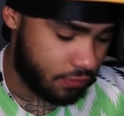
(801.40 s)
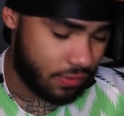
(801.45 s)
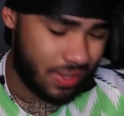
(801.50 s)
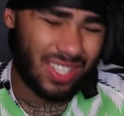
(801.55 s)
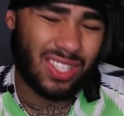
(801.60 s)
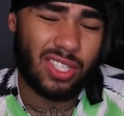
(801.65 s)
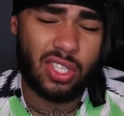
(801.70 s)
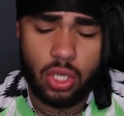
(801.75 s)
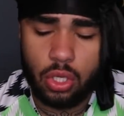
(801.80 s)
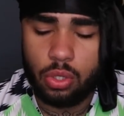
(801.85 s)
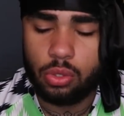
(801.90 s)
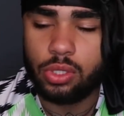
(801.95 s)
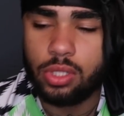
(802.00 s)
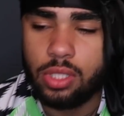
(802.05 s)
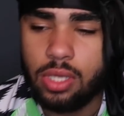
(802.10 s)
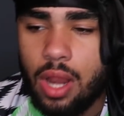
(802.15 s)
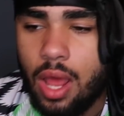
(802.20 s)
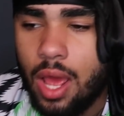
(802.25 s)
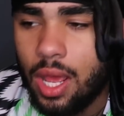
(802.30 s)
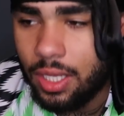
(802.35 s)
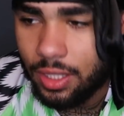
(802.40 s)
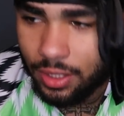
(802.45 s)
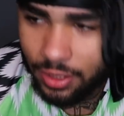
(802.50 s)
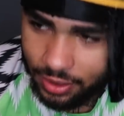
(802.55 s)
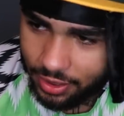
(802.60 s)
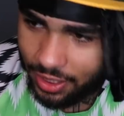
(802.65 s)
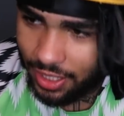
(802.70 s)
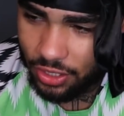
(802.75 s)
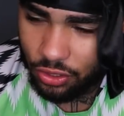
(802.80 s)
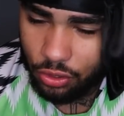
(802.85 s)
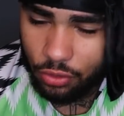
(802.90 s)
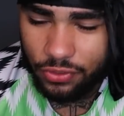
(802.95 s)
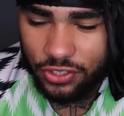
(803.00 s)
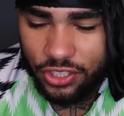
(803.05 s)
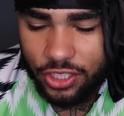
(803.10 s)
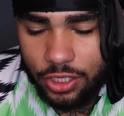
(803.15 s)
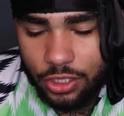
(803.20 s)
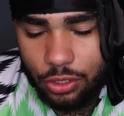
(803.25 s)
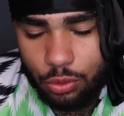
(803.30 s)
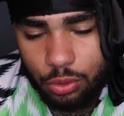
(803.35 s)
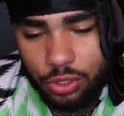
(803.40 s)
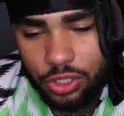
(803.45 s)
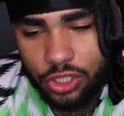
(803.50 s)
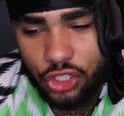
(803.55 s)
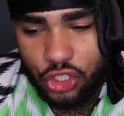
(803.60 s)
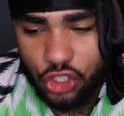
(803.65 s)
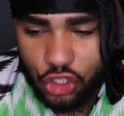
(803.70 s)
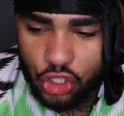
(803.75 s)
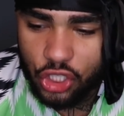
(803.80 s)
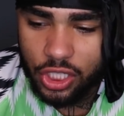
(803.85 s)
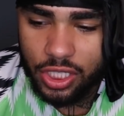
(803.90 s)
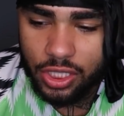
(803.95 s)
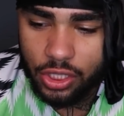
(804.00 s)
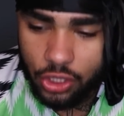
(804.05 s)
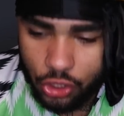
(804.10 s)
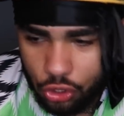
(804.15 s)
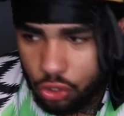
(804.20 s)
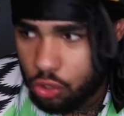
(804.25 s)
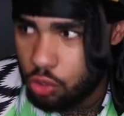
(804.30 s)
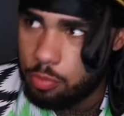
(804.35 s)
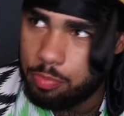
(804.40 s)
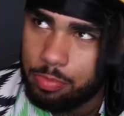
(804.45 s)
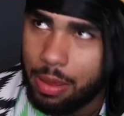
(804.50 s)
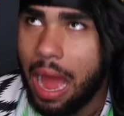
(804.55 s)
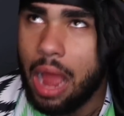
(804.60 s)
videos like this, obviously this was a GQ